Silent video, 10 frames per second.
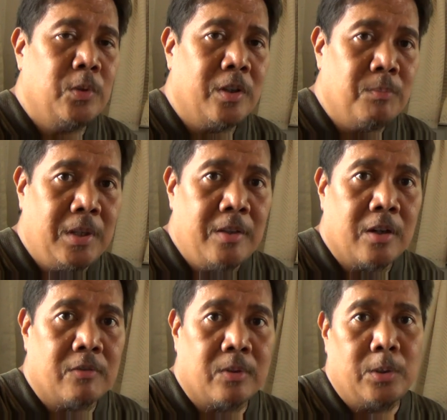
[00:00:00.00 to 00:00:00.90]
you and be
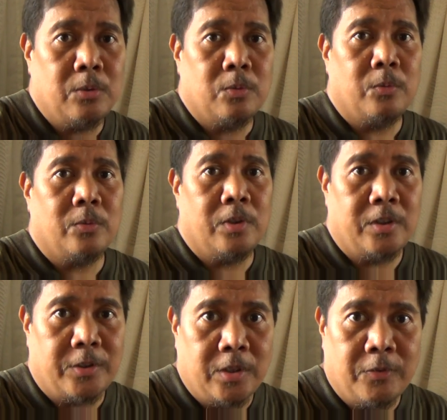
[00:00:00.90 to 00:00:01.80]
there for you in
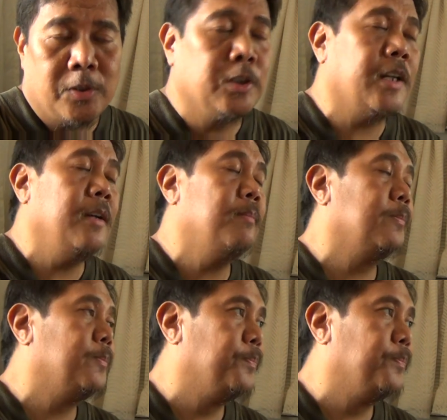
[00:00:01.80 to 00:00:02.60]
this difficult time.